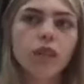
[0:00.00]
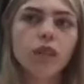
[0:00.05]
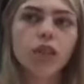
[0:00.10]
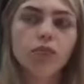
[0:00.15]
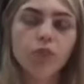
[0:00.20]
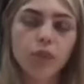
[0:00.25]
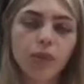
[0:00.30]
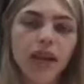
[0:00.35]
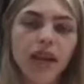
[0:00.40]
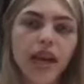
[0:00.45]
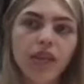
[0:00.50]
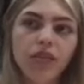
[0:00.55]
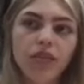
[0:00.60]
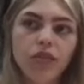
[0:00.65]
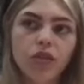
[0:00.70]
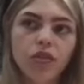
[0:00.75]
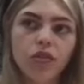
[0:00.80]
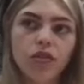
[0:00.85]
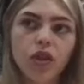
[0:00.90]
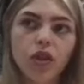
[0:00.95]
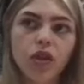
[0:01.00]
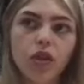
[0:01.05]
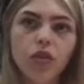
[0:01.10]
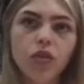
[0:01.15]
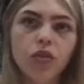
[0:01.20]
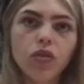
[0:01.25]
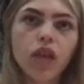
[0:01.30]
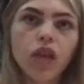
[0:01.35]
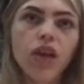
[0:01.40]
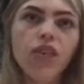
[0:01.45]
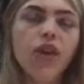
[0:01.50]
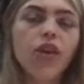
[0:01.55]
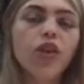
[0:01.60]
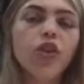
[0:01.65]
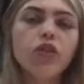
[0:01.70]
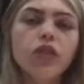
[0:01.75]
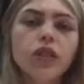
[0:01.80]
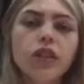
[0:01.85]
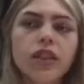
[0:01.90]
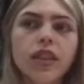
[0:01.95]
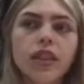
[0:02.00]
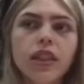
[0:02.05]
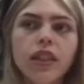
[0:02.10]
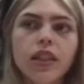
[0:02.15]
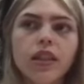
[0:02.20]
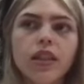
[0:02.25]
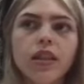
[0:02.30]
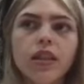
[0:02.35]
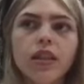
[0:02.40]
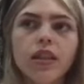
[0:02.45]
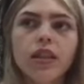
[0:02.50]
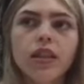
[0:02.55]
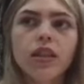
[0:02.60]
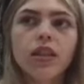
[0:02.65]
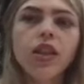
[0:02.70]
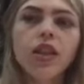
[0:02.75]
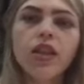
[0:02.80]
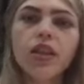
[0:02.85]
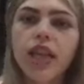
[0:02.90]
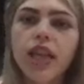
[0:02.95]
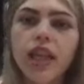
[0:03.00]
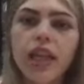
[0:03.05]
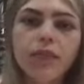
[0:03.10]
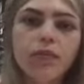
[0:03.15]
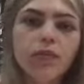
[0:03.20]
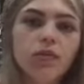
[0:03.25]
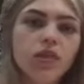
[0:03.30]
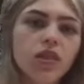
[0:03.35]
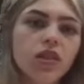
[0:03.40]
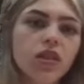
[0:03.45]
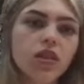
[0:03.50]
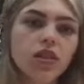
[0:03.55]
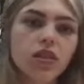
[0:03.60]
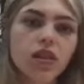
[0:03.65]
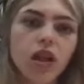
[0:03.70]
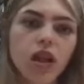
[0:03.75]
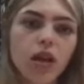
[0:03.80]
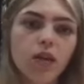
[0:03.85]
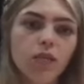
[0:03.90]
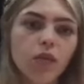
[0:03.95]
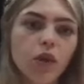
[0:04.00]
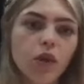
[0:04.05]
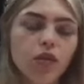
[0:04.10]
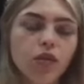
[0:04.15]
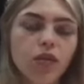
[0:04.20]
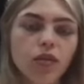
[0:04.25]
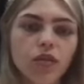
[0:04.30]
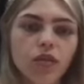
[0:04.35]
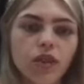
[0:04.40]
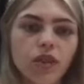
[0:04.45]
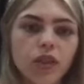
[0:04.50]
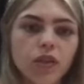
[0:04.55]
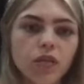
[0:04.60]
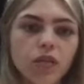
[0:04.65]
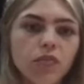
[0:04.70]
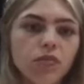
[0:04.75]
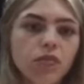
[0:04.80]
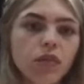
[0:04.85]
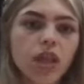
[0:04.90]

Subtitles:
prepared for the role. And then obviously the themes of the film,